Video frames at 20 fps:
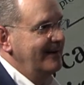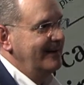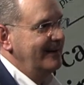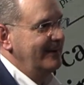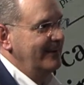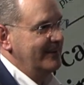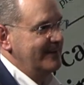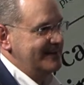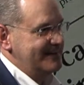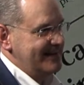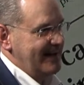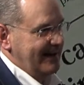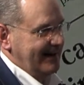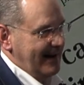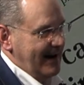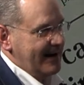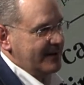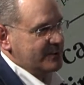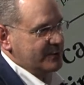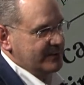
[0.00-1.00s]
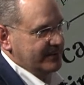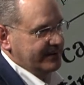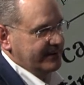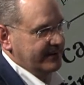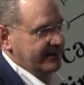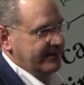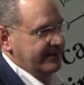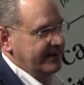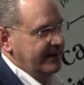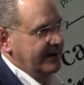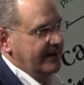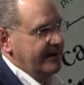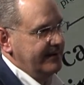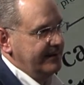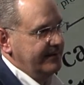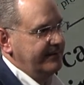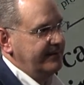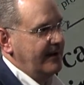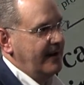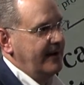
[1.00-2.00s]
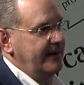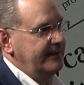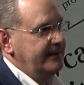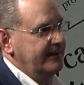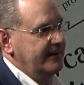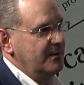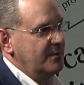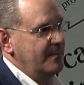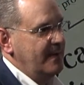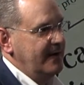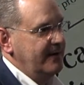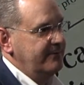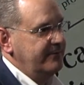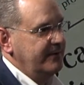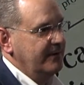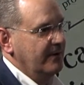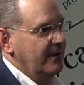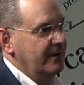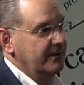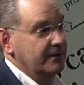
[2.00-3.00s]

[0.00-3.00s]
It's that extra little thing on the side that you may feel